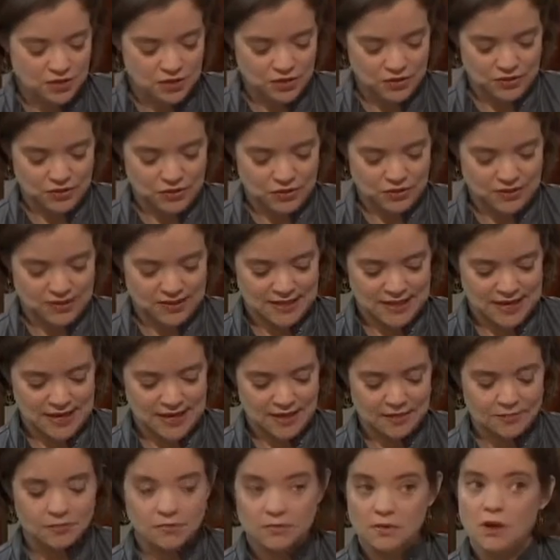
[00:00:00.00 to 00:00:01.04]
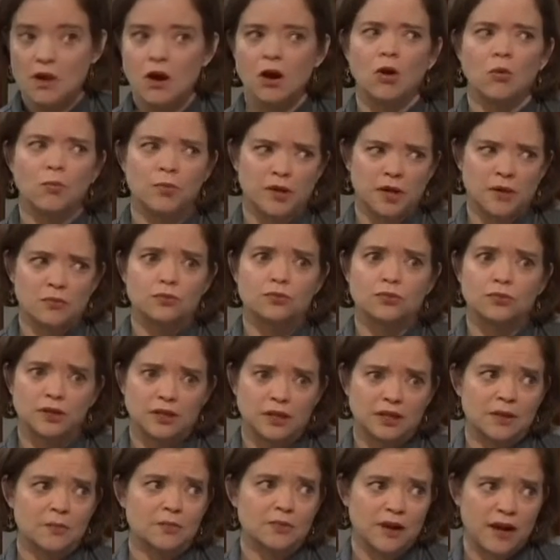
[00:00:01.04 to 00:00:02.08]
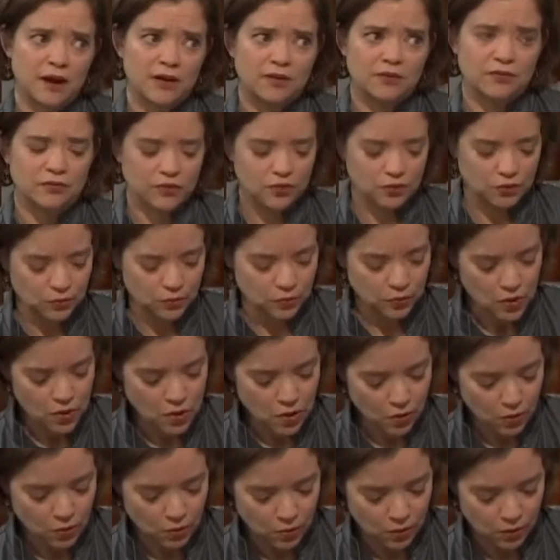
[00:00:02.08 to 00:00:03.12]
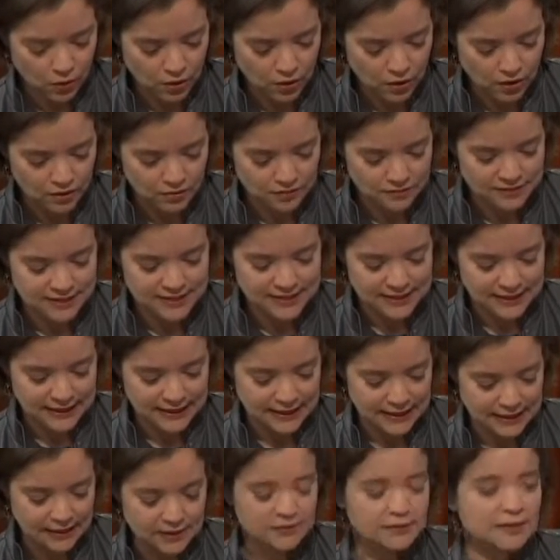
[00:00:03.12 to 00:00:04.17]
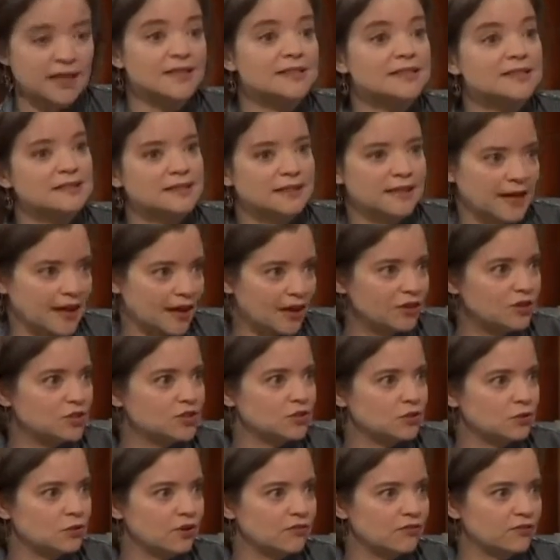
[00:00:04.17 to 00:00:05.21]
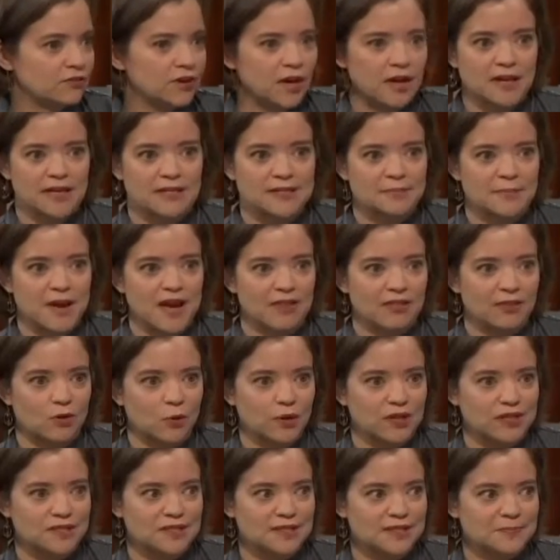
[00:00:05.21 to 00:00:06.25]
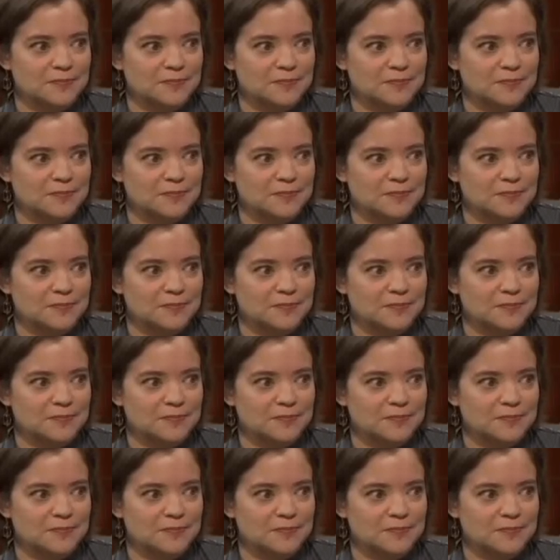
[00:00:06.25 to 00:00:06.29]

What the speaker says: Do you say, no, but I'm really proud of you? Or C, let's see how you do on Friday's math quiz?